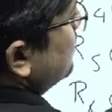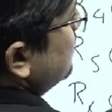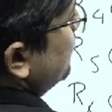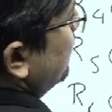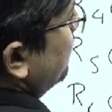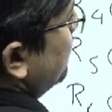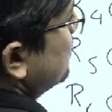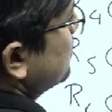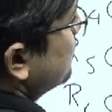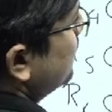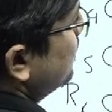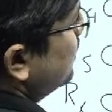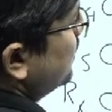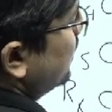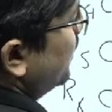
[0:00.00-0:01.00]
7 plus
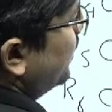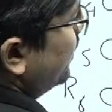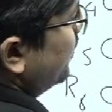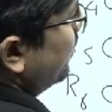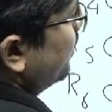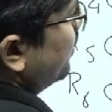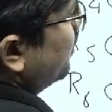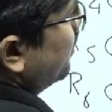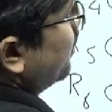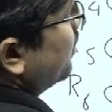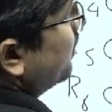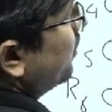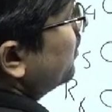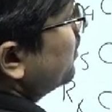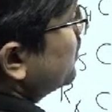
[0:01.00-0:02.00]
3, 10.
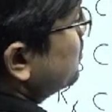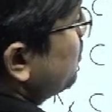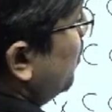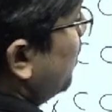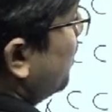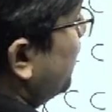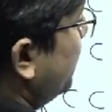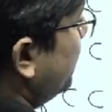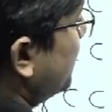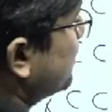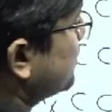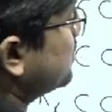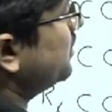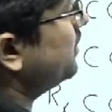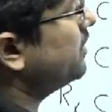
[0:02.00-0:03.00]
Now it is already
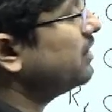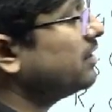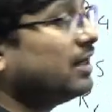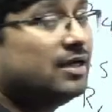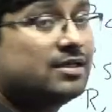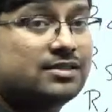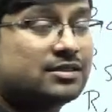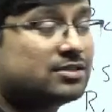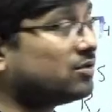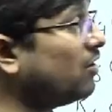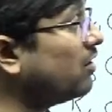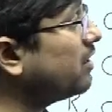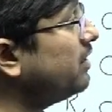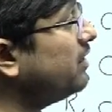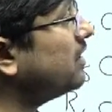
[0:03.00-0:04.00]
exceeding, guys, it's
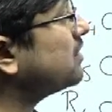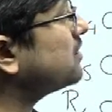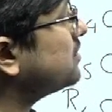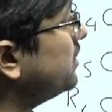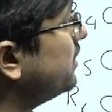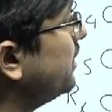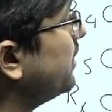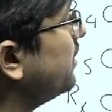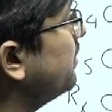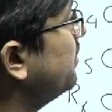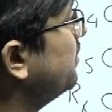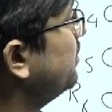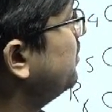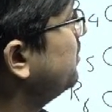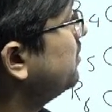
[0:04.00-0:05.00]
already exceeding
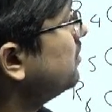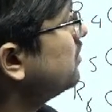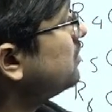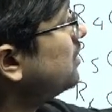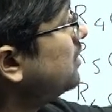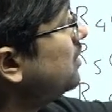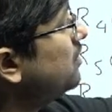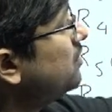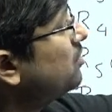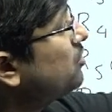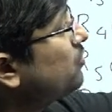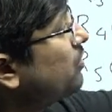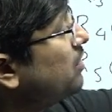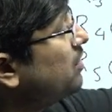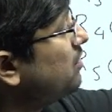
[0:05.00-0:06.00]
the,
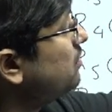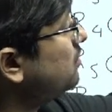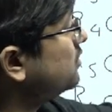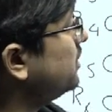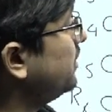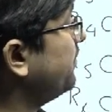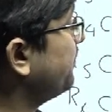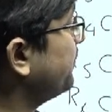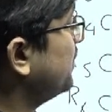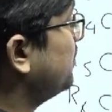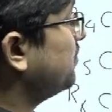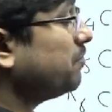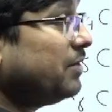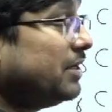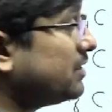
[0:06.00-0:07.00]
see,
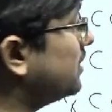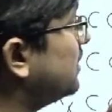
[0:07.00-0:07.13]
please